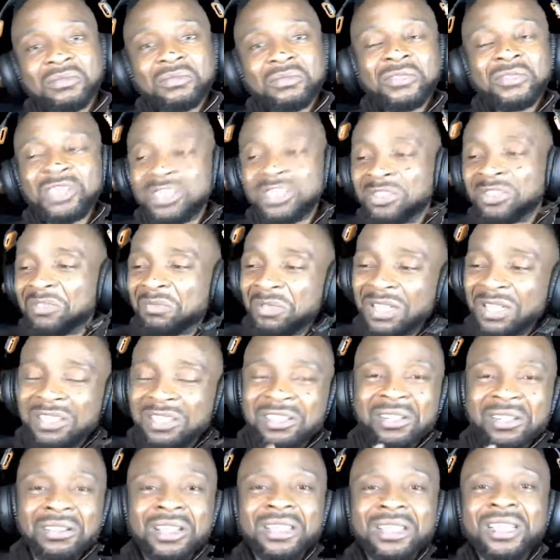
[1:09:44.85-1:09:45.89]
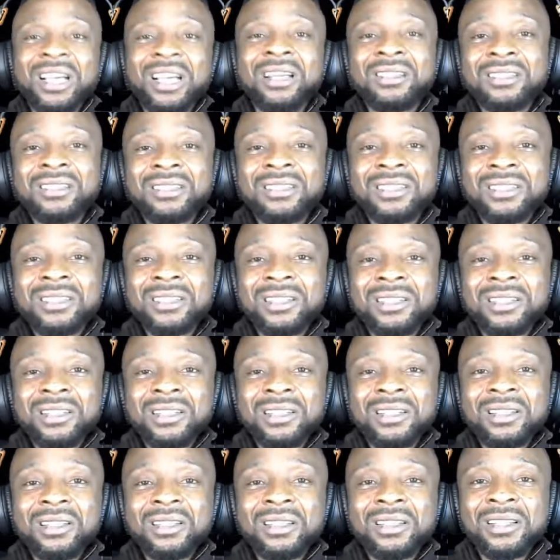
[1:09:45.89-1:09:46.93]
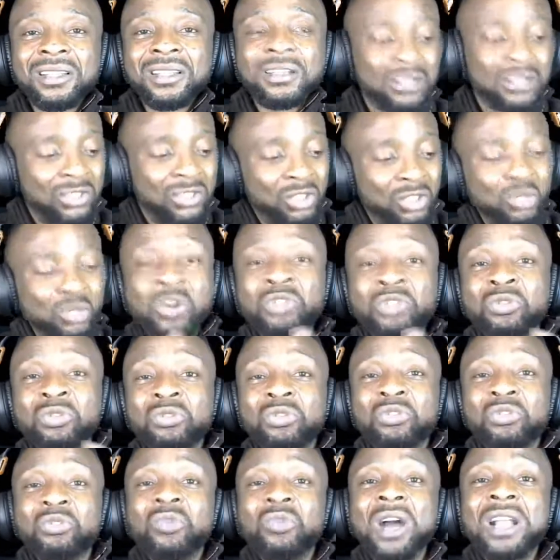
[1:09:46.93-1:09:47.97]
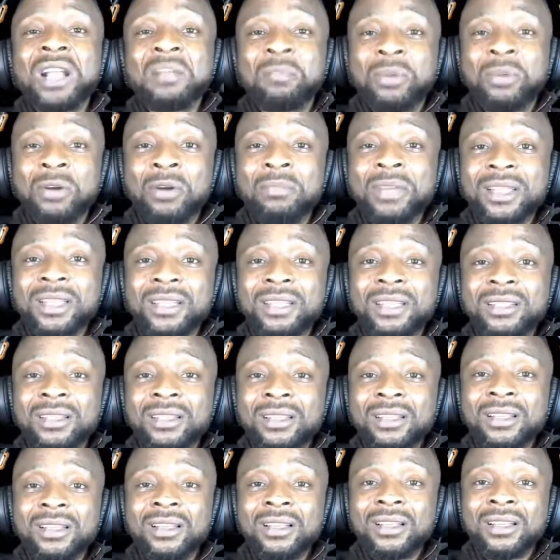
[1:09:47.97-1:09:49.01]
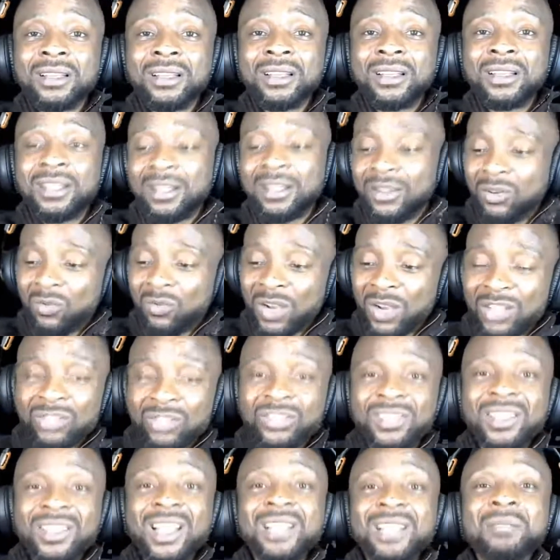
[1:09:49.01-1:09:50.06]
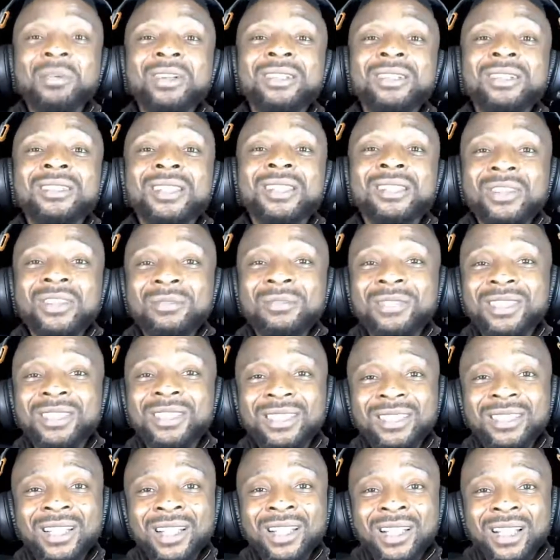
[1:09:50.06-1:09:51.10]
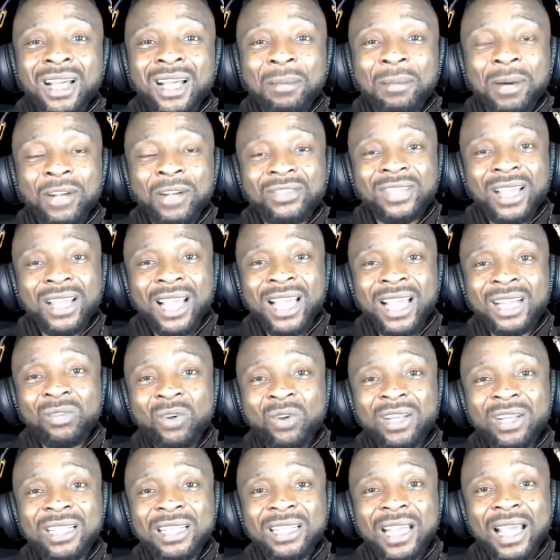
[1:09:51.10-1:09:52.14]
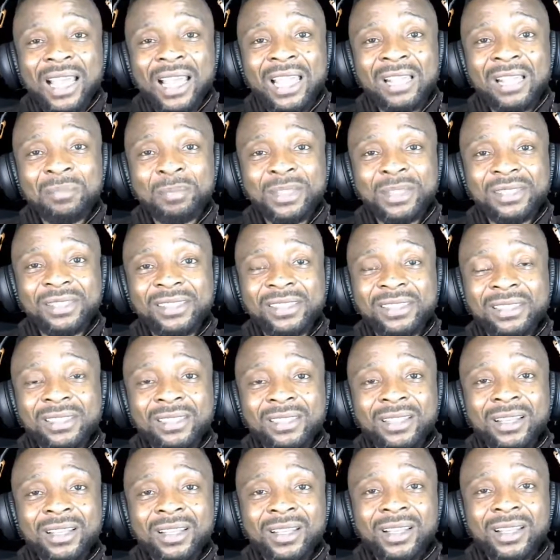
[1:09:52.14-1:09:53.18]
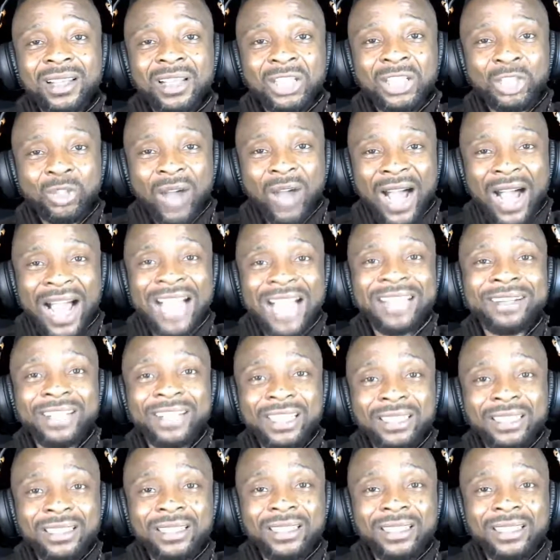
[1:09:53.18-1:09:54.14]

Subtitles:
Tinubu is your leader. You want to do a republic. When you see anybody say something about anyone in the APC, you are angry,